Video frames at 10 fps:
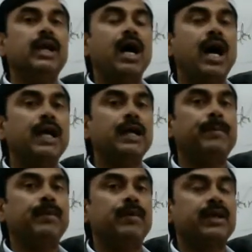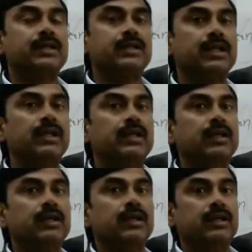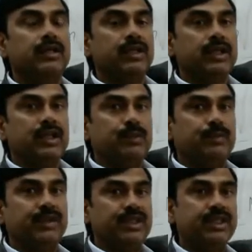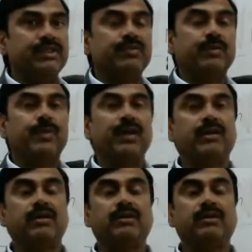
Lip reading: High production species were brought.